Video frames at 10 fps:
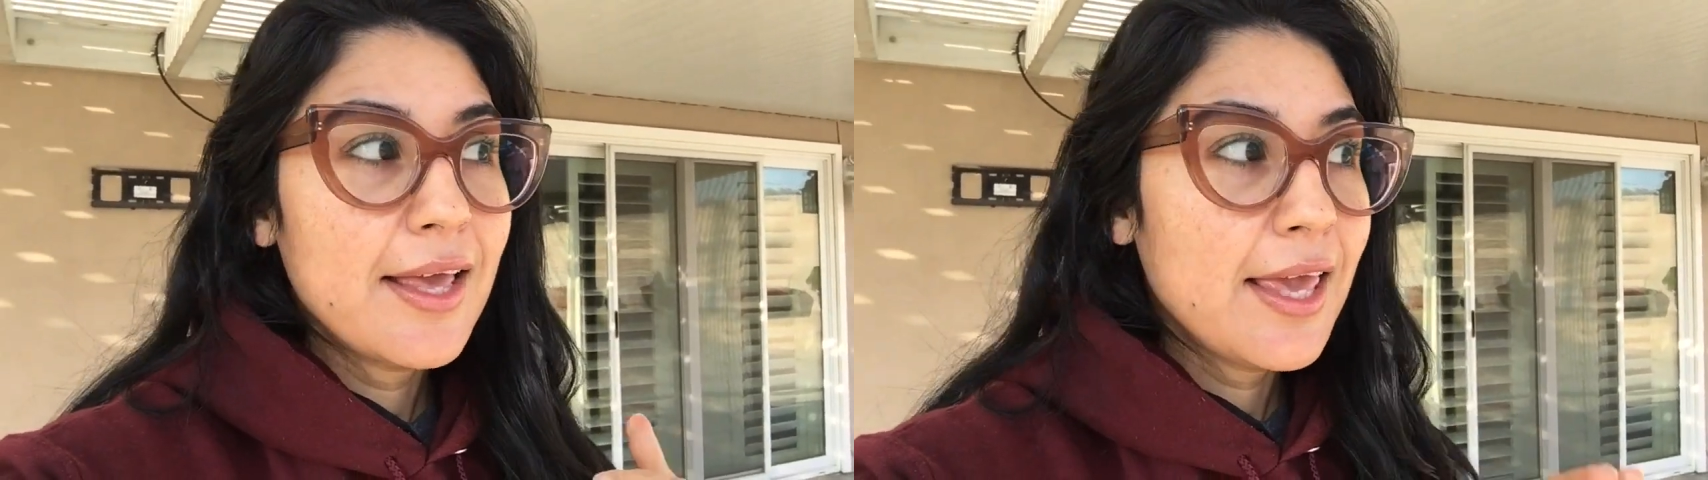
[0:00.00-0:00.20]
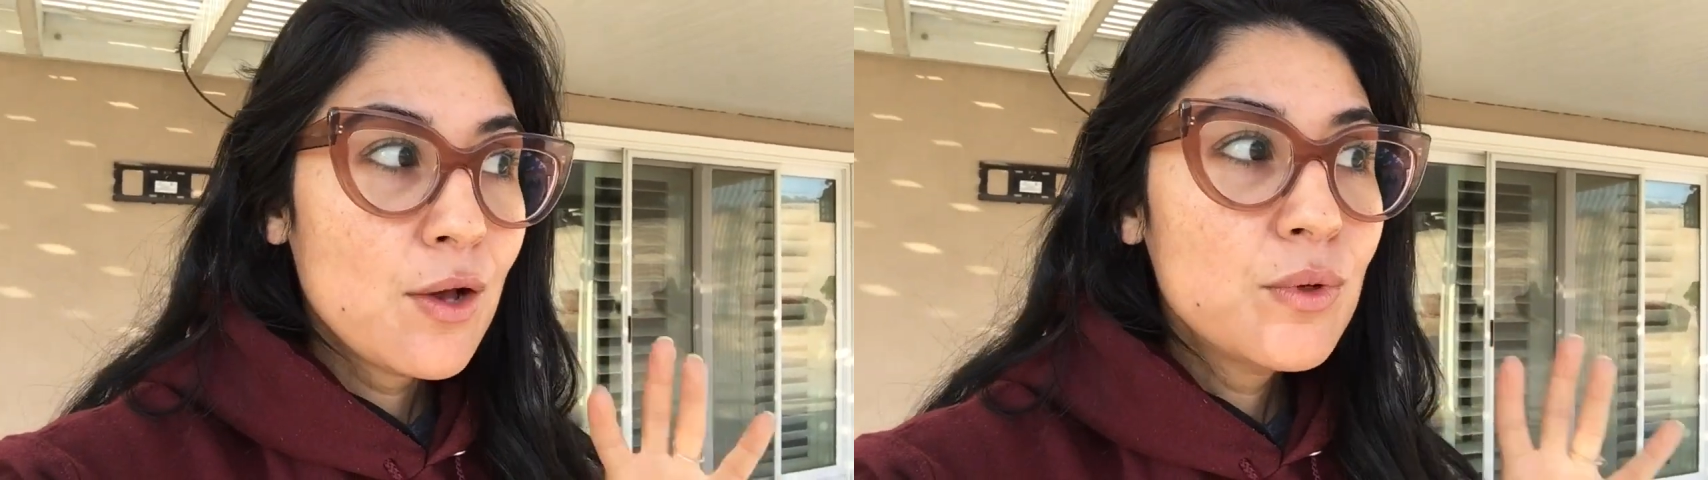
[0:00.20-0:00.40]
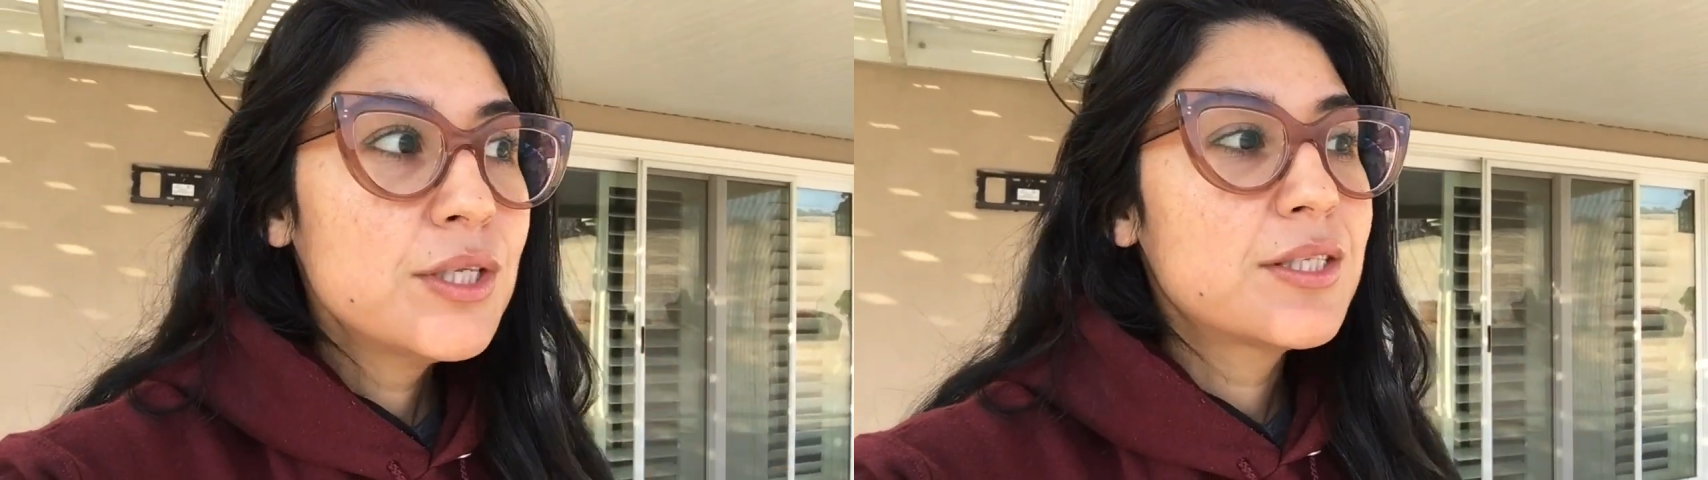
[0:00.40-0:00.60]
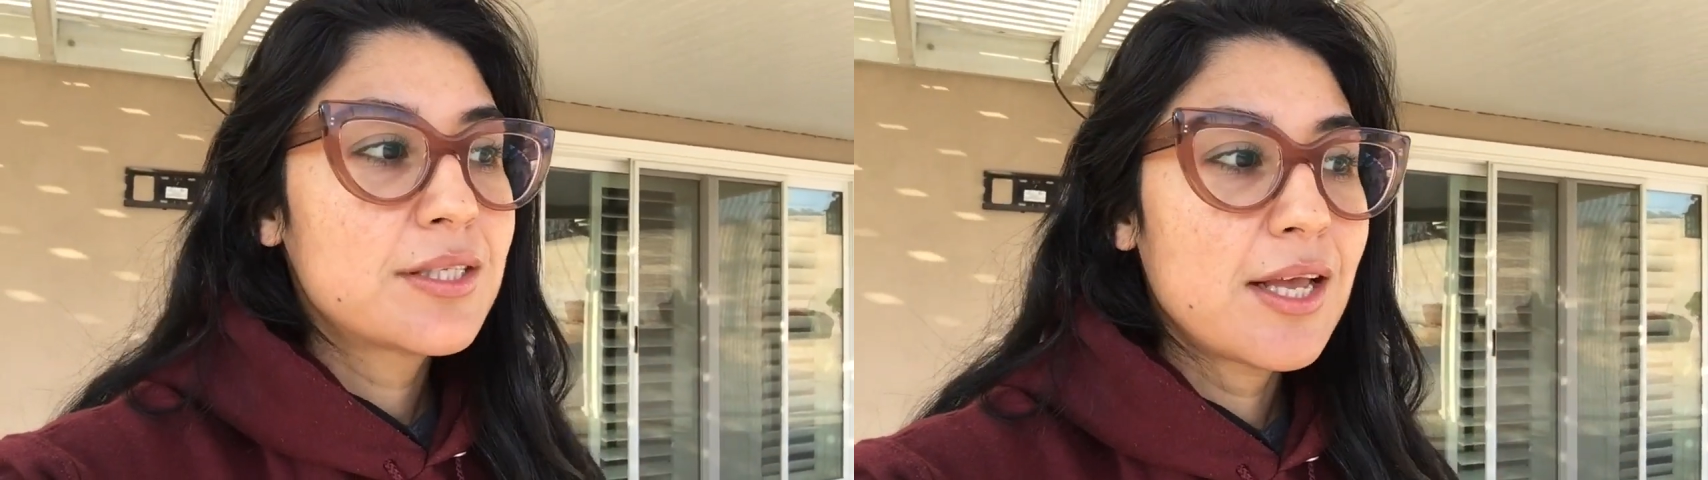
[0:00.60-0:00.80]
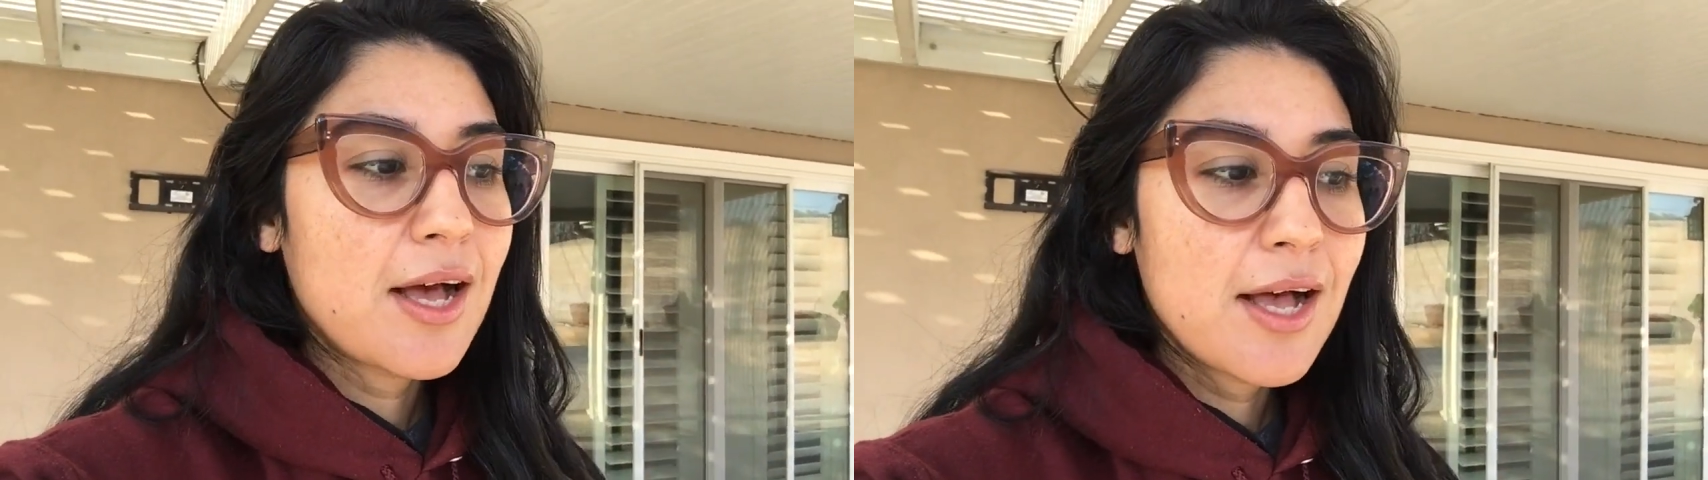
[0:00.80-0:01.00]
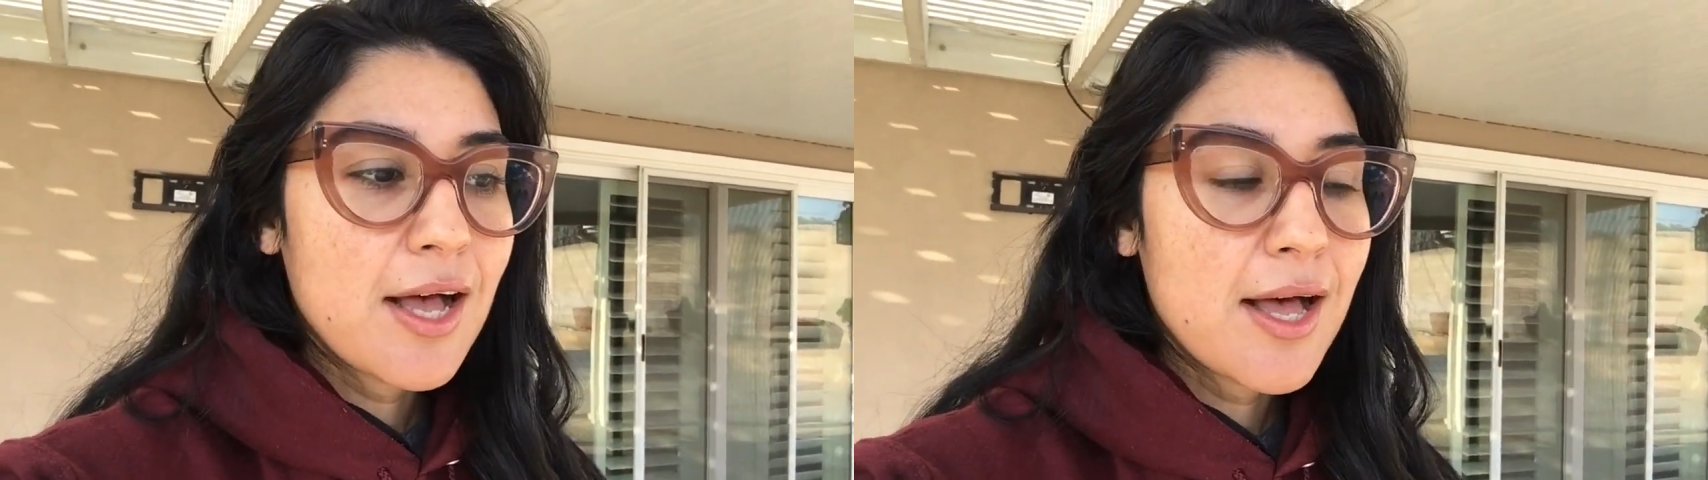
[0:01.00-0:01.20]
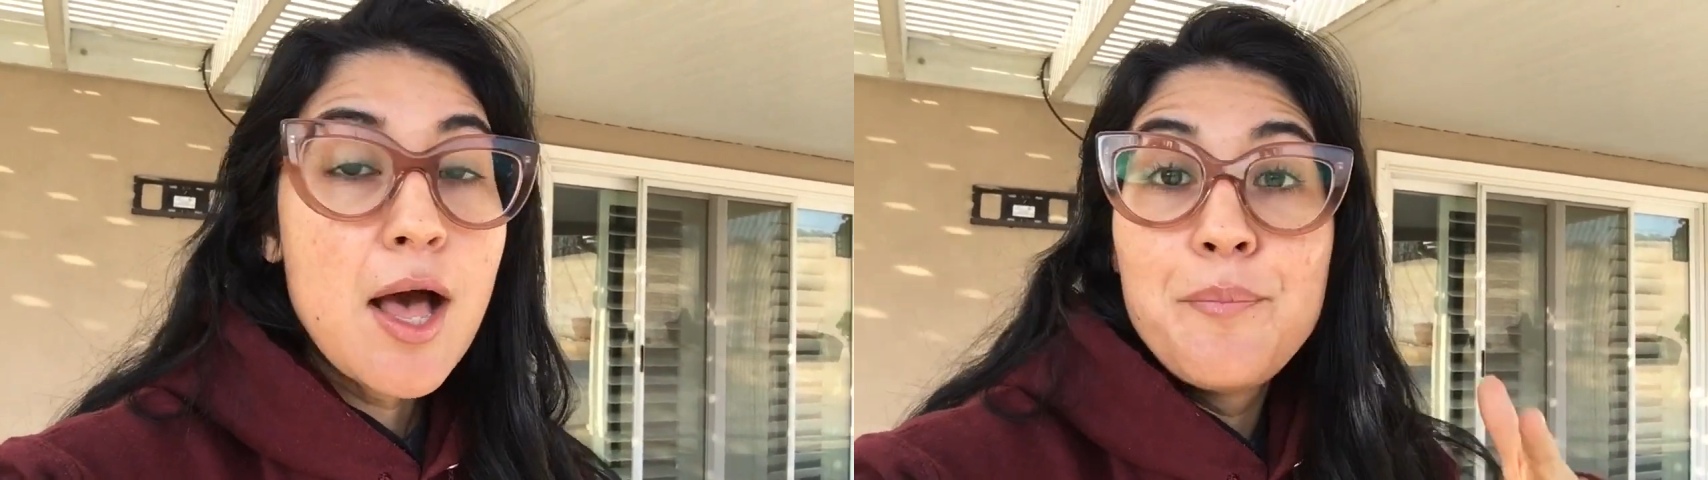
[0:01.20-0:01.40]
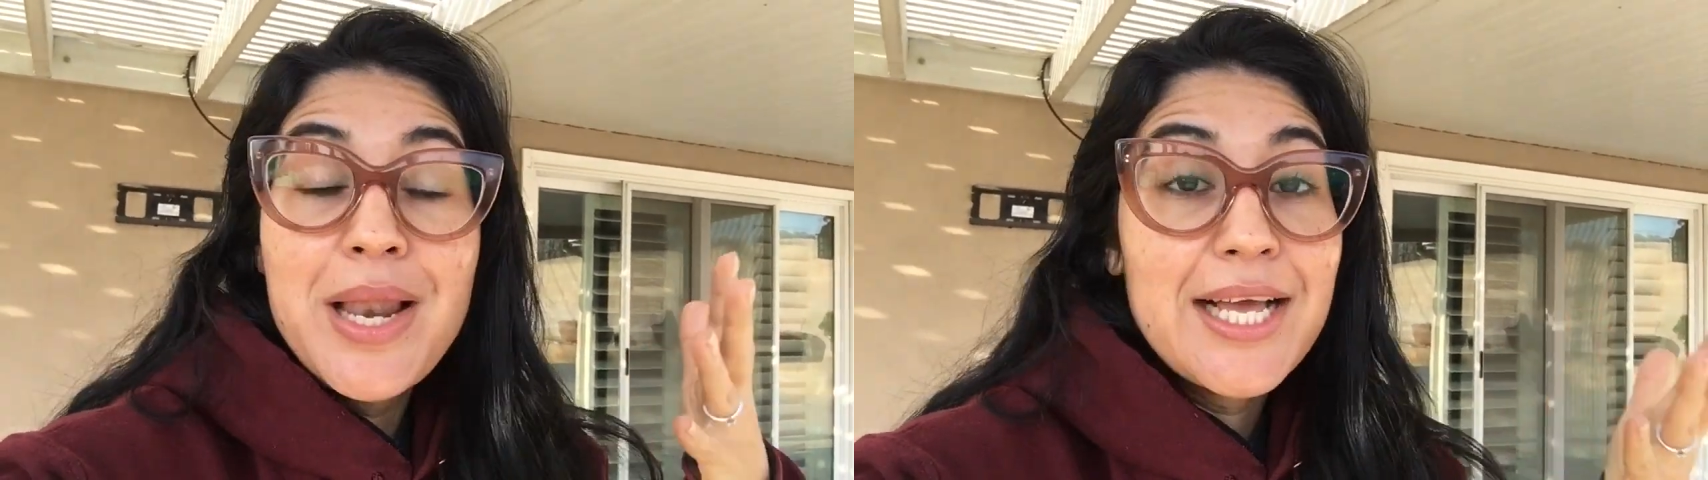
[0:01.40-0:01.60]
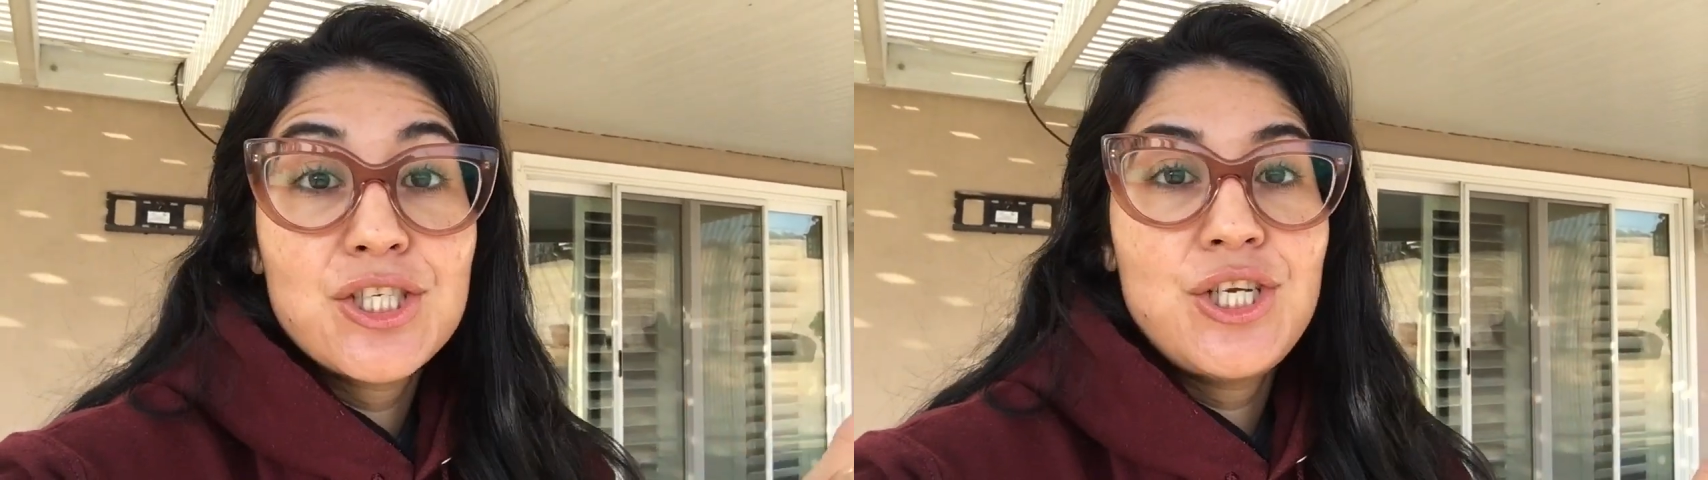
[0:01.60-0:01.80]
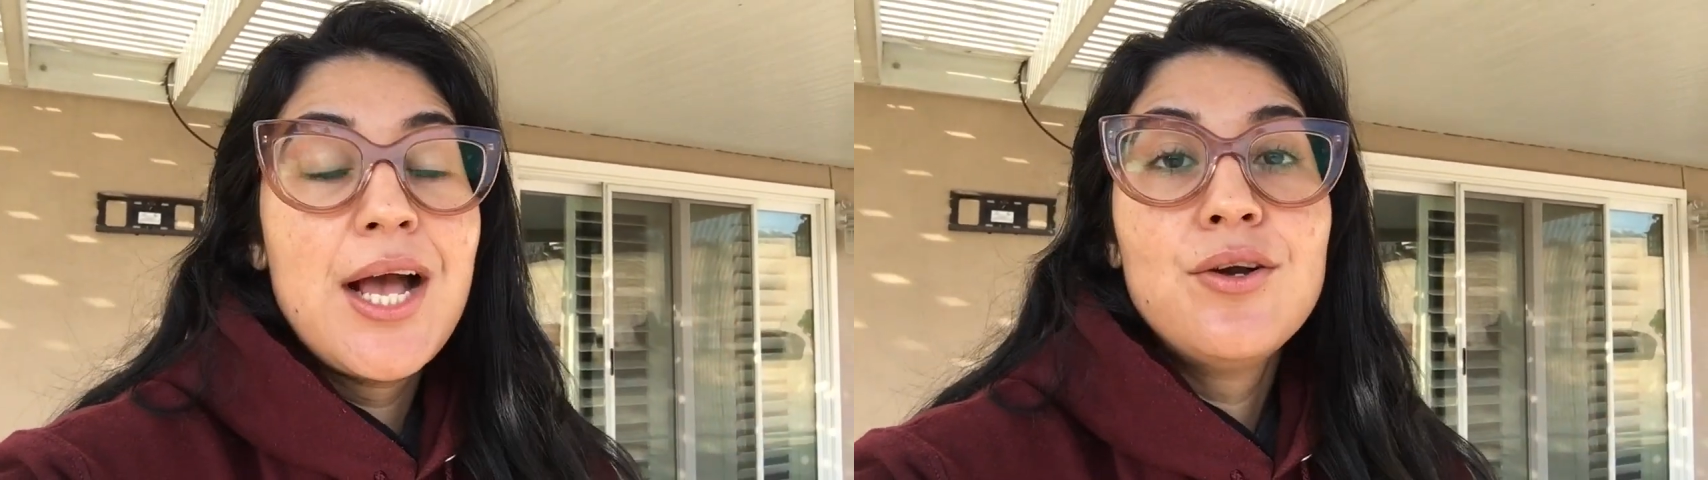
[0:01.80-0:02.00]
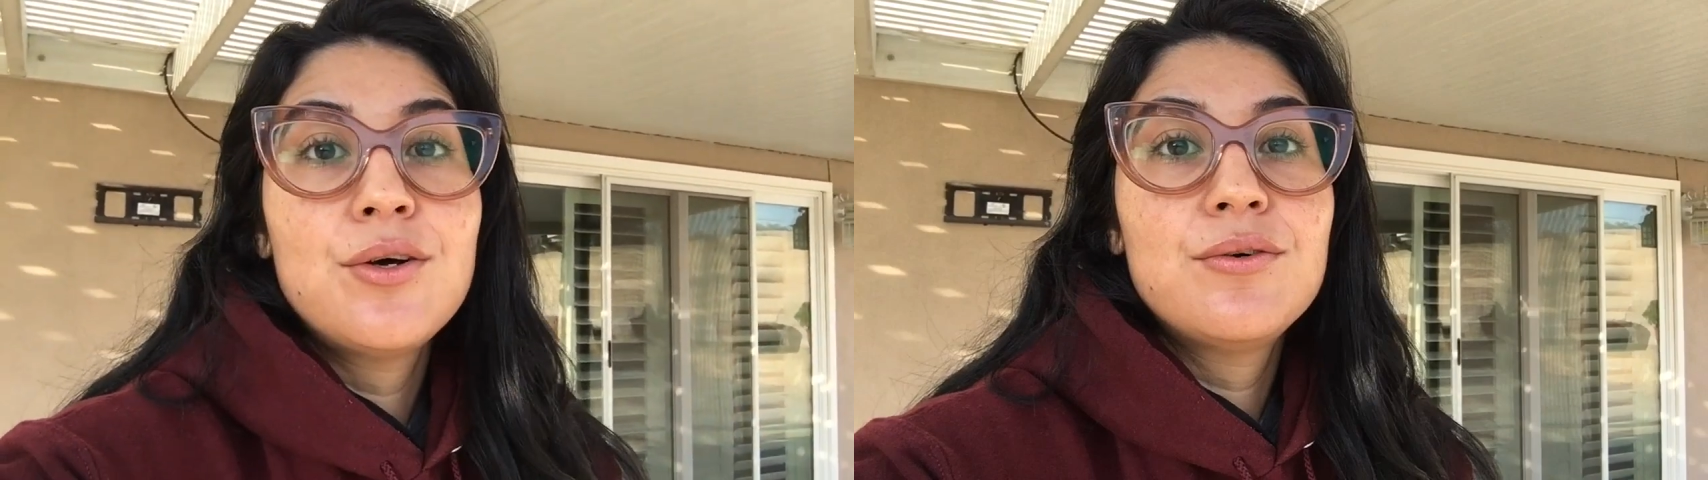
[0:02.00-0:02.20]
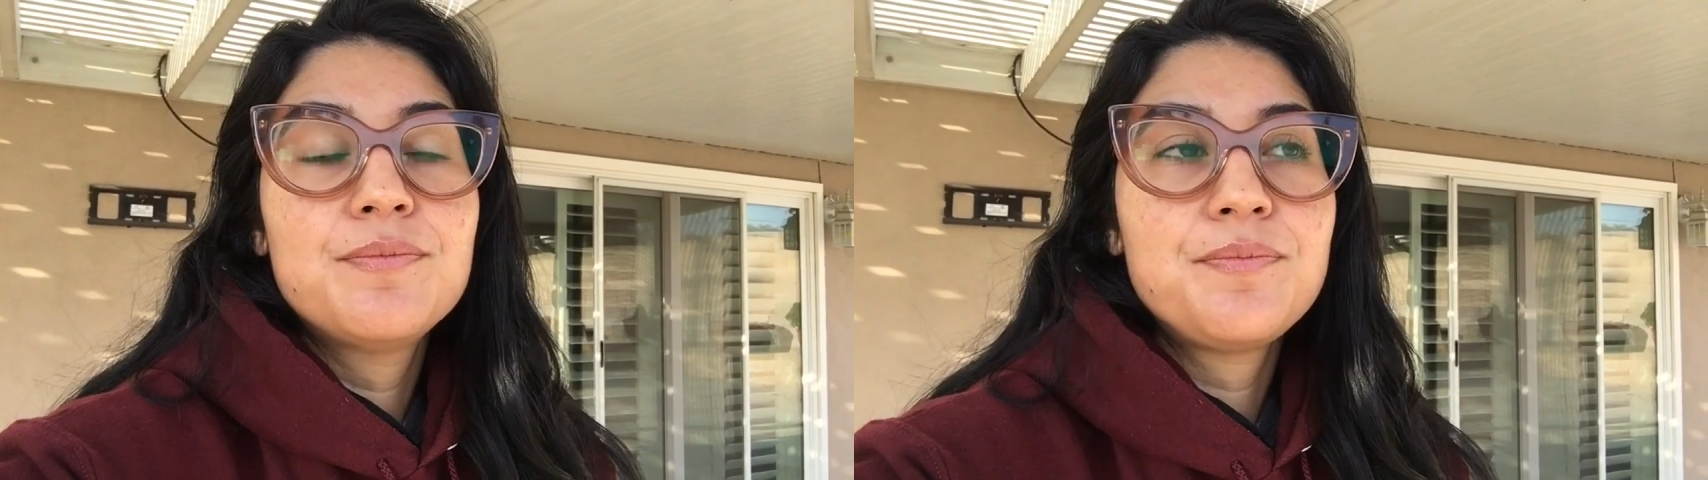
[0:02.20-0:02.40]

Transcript: It was a black shadow,